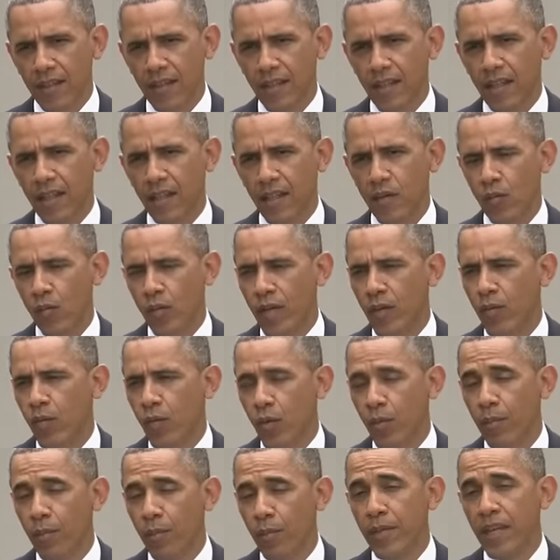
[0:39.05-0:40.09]
Uh, we
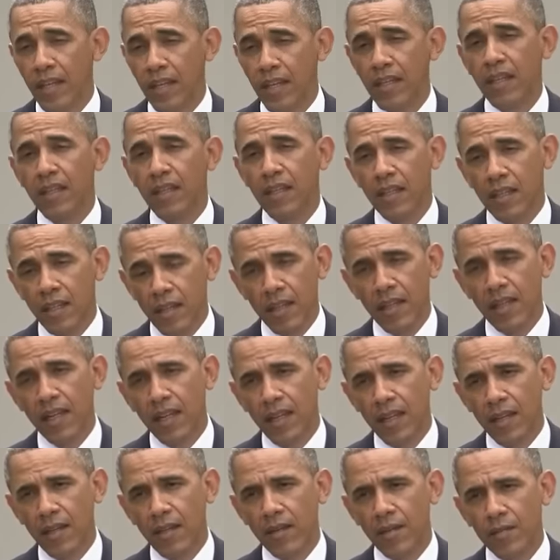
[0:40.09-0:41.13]
will be
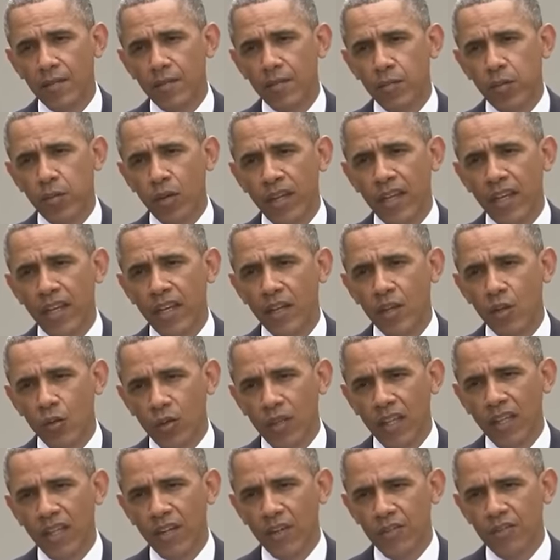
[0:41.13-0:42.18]
uh, putting in
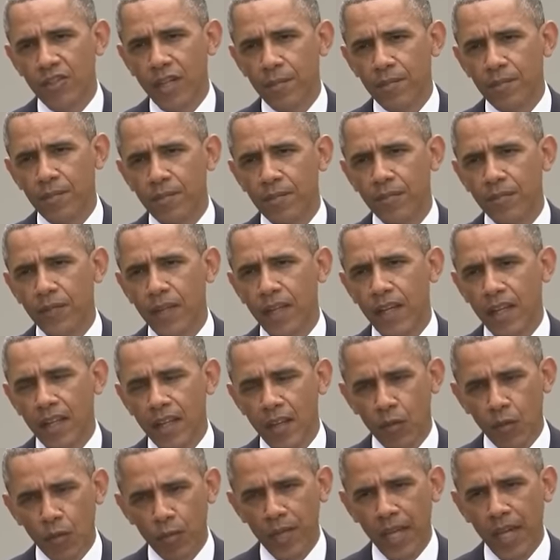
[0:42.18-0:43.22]
new leadership
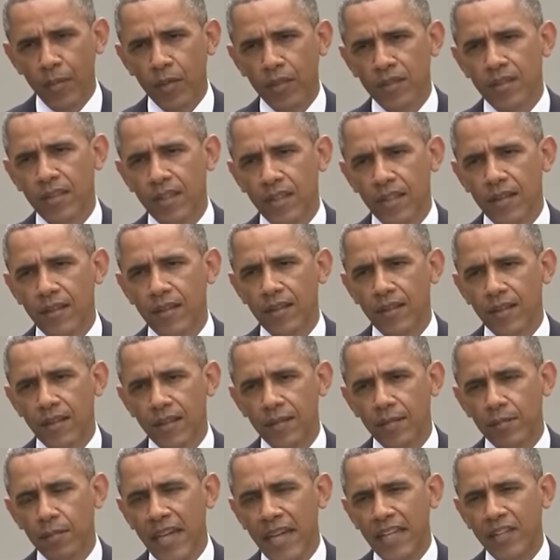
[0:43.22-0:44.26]
that will be able to
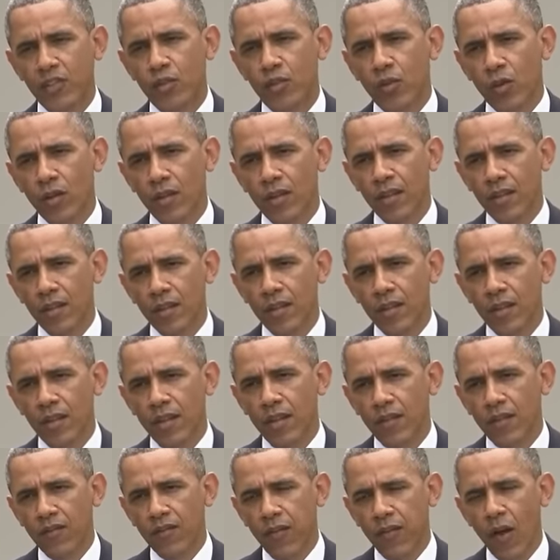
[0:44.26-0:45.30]
make sure that
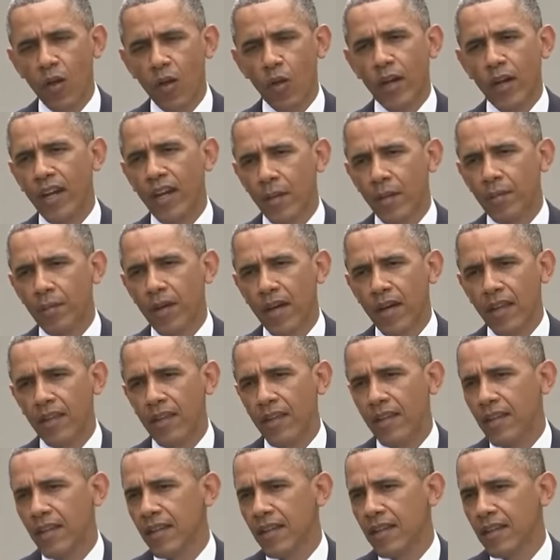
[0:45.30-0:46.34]
following up
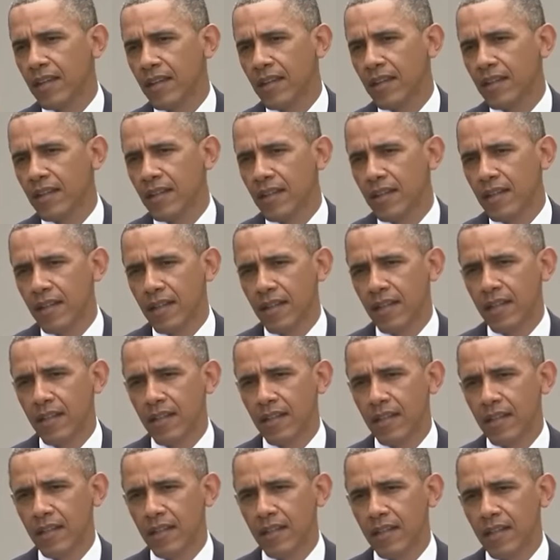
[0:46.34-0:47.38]
on the
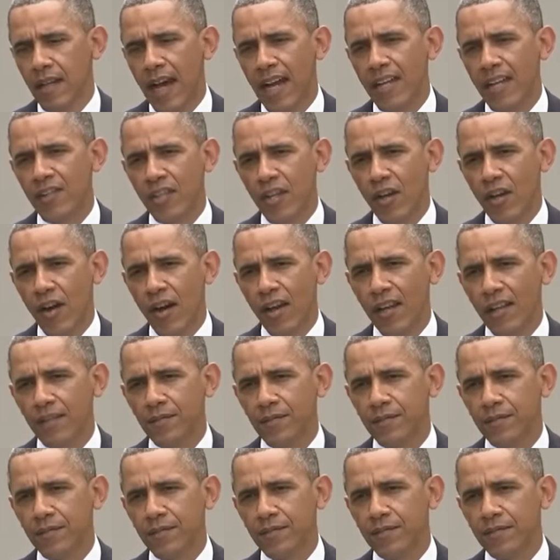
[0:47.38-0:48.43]
IG audit,
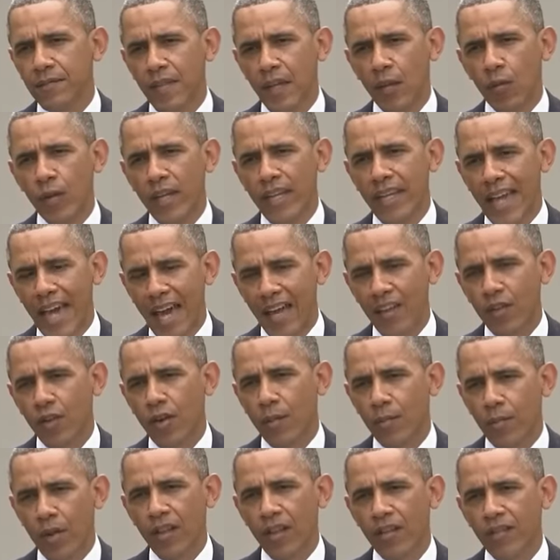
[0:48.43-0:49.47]
that we
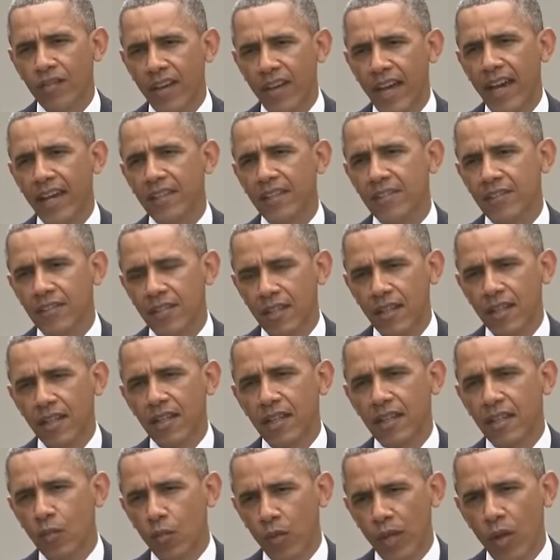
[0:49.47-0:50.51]
gather up all the facts,
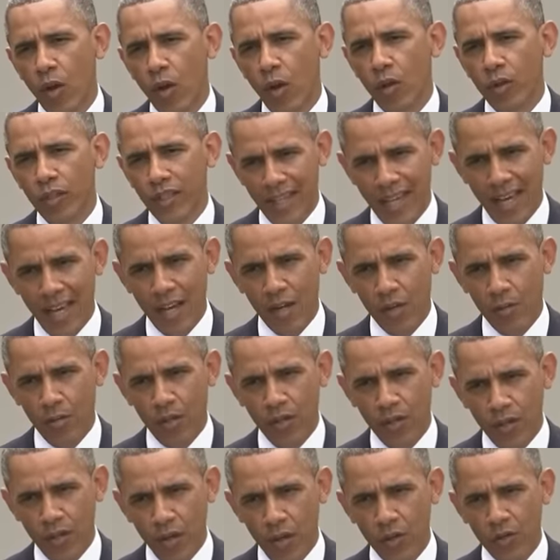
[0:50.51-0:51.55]
that we hold
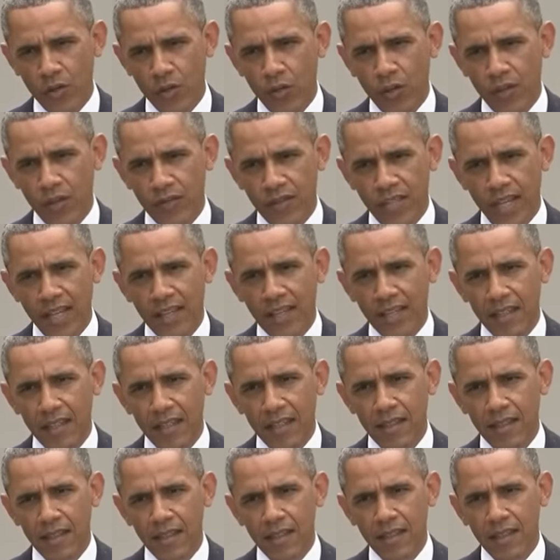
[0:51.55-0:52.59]
accountable those who have
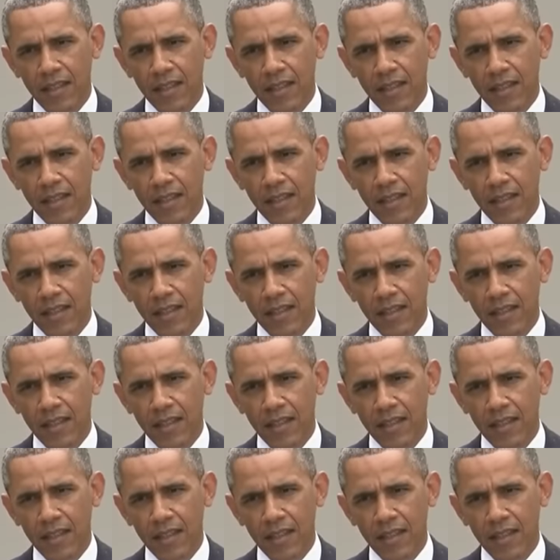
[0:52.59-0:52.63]
taken